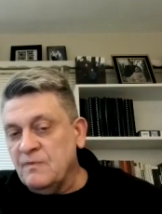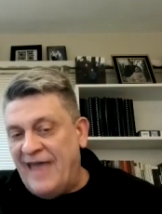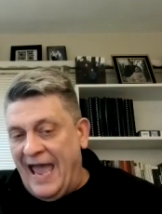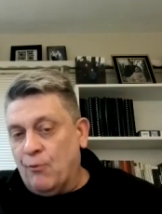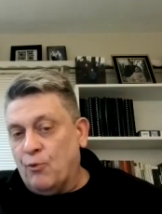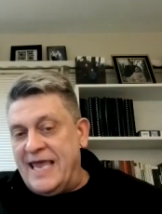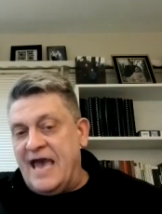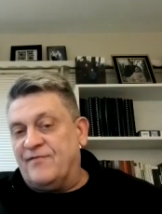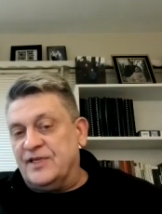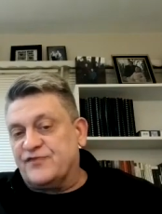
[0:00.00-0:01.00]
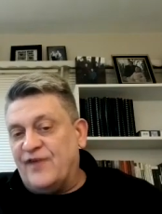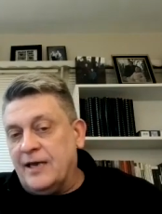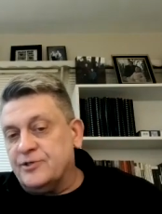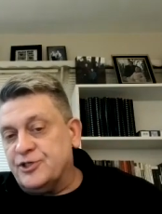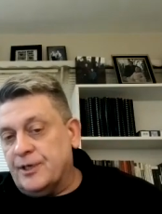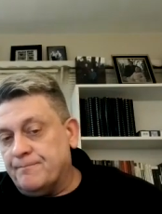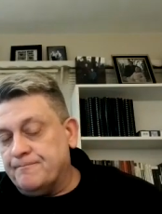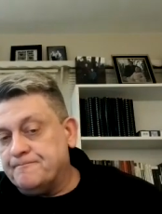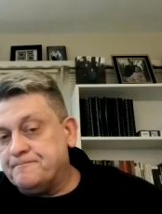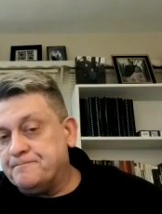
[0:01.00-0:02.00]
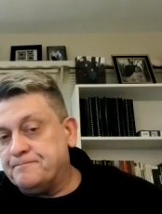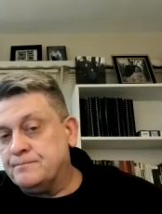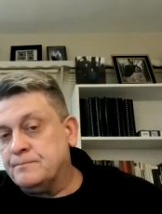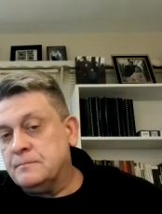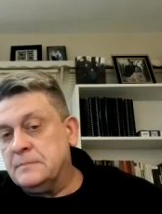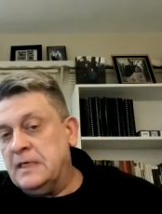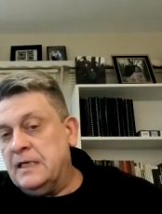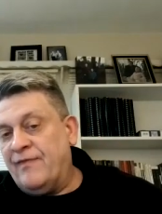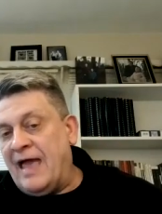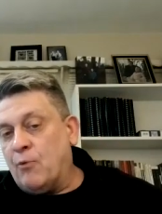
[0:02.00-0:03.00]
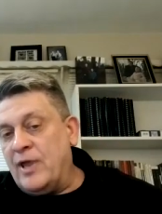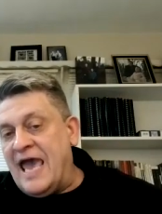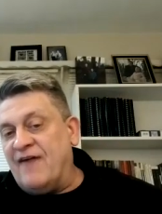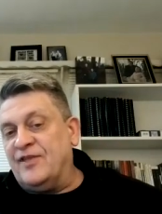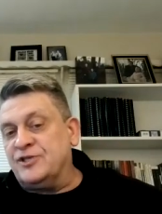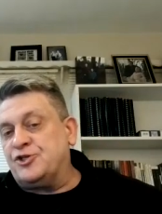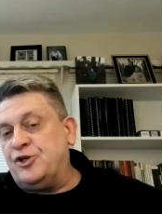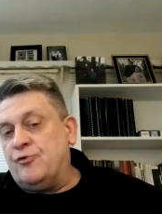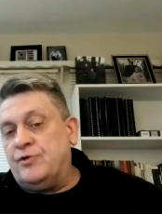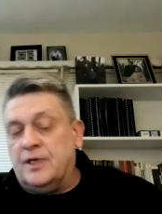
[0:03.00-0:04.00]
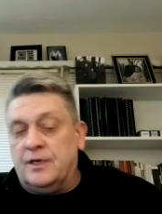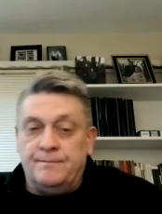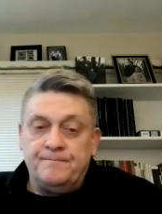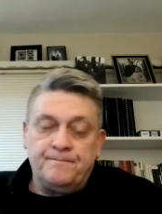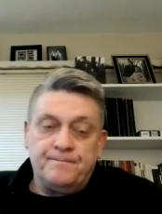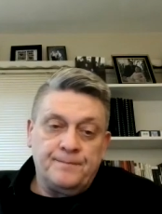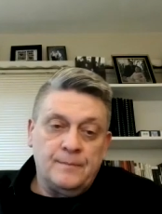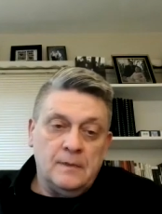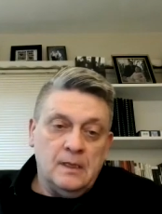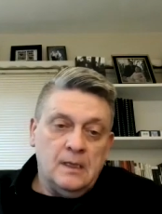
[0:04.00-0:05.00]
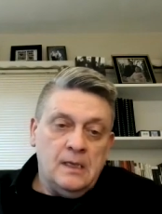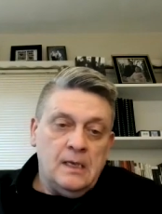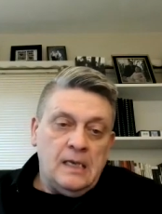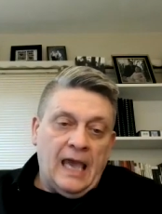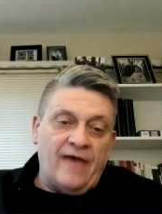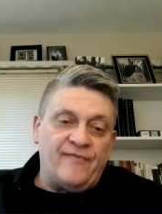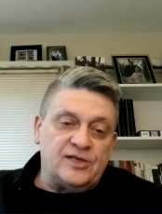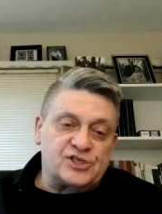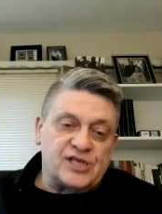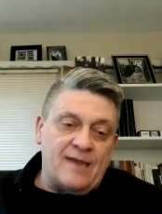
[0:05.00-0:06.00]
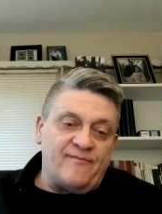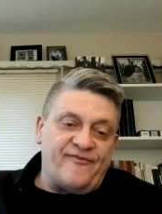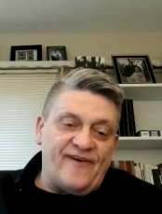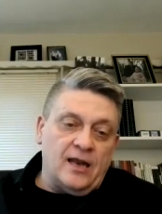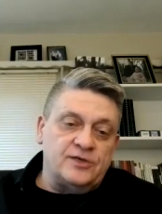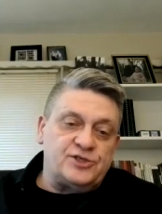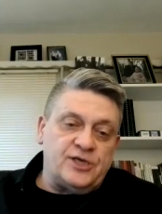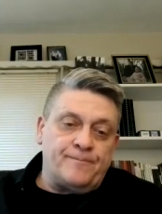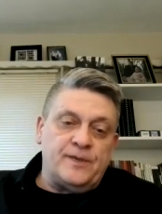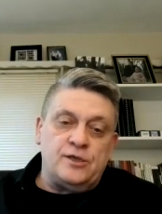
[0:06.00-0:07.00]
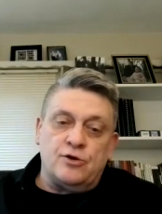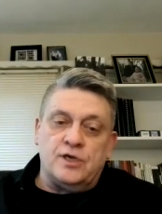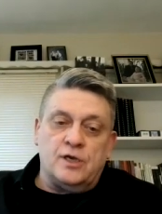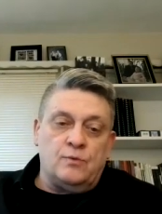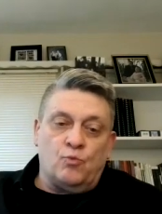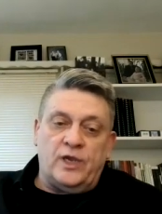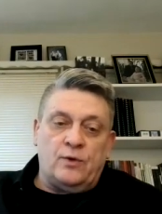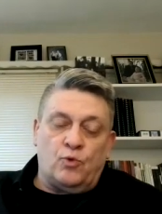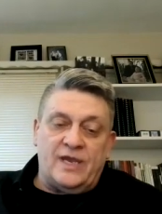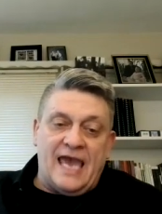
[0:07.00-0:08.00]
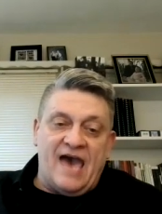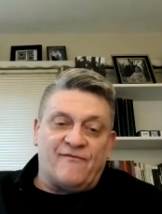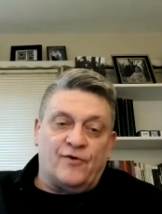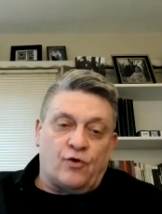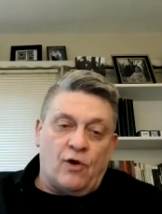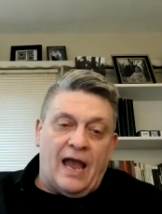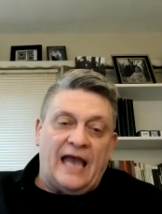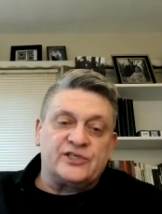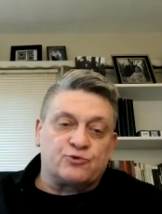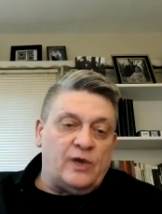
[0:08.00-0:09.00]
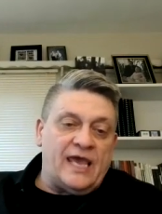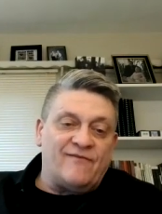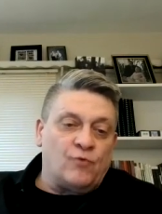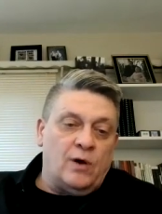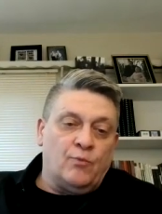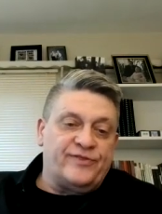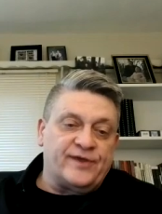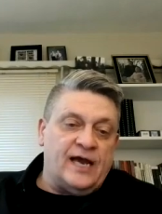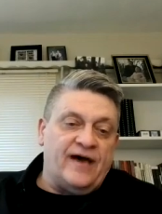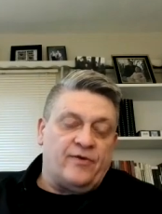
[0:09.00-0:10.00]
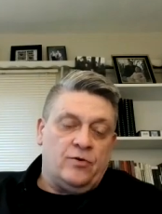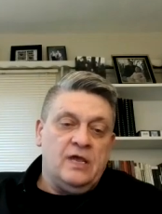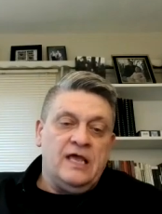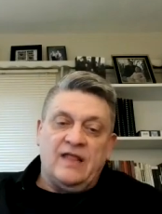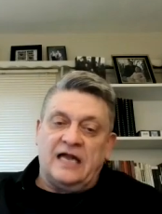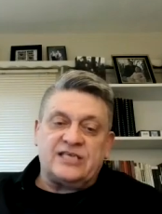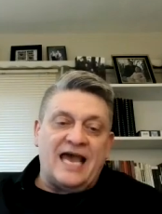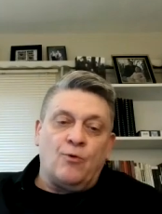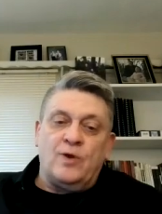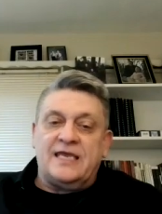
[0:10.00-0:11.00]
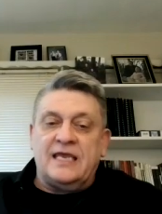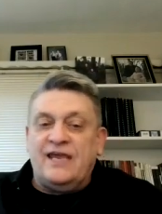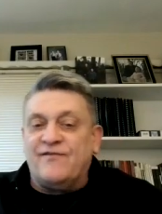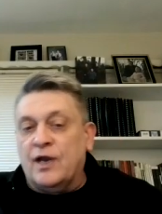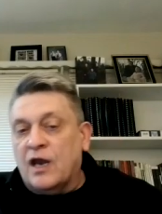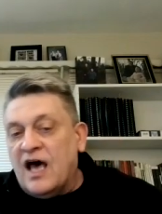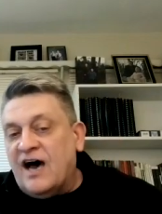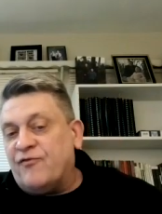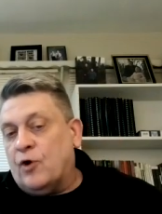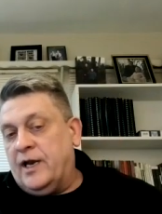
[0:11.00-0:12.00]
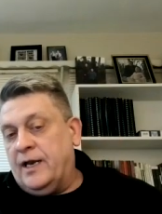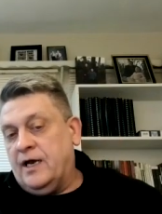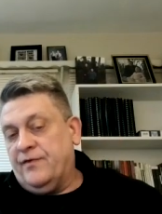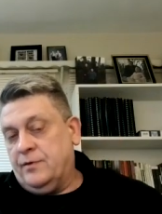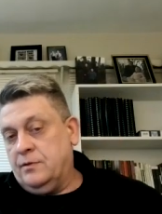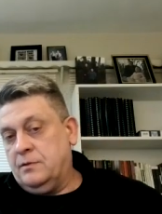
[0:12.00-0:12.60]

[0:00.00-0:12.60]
that we have this fellowship, that we have this union. And this same fellowship and union we have with Christ, we have one with another. That's how we can even love one another.